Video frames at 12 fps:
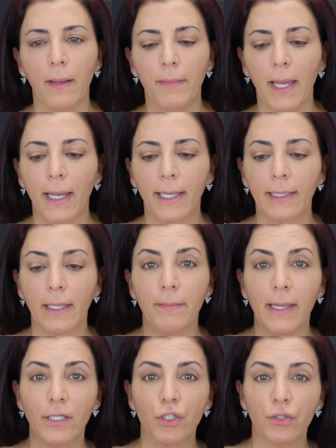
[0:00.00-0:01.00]
I'm back and I
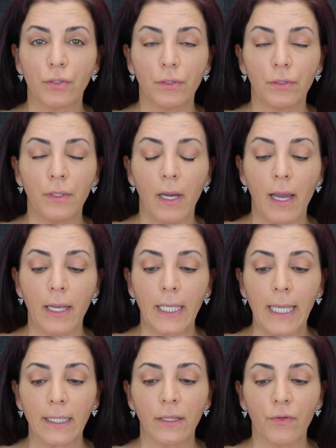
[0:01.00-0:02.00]
made sure I
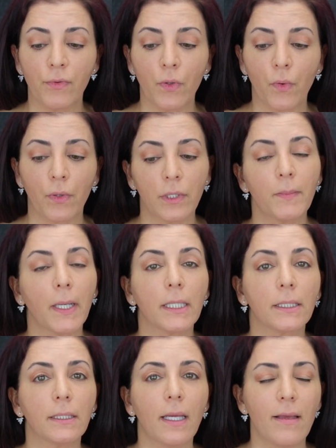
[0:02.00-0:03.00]
hit the record
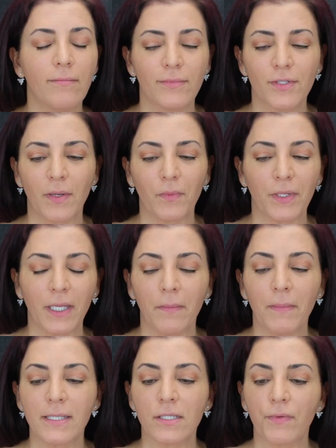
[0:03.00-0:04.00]
button. So I'm looking
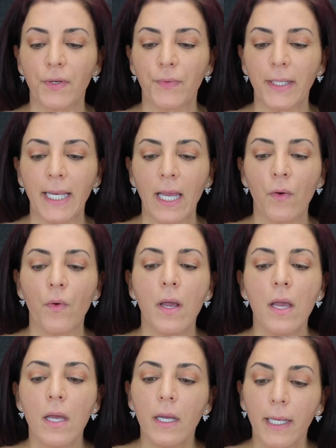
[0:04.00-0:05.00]
on my screen right now.
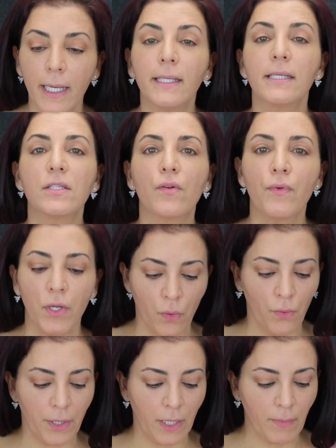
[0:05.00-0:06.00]
It is
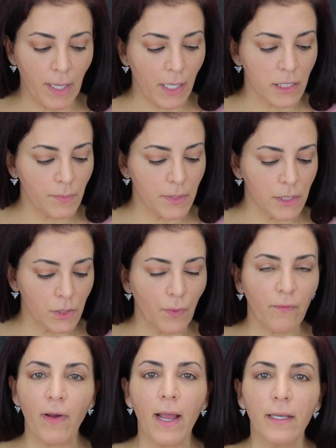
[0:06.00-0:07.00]
recording. My husband is
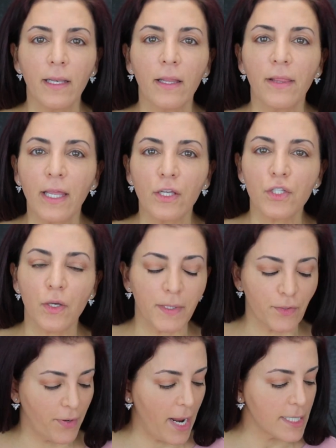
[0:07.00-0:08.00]
doing fine. Thank you so
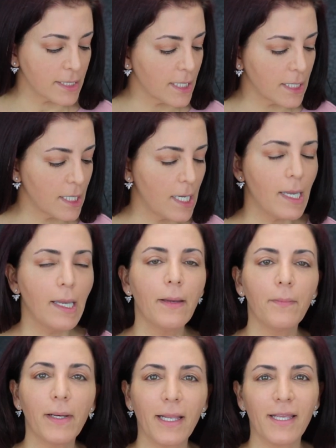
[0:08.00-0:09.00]
much for asking,
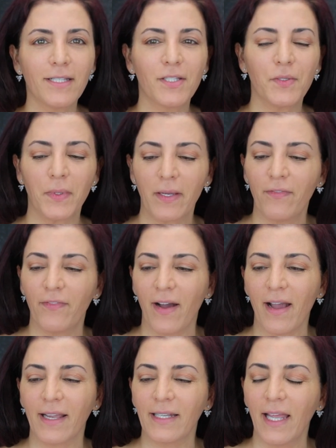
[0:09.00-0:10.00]
but he's doing
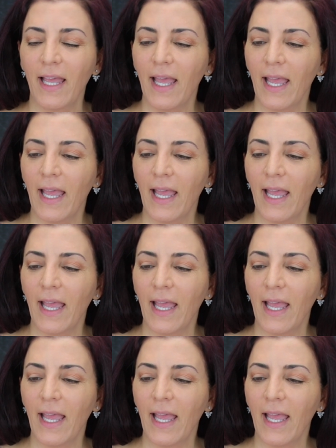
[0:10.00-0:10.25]
fine.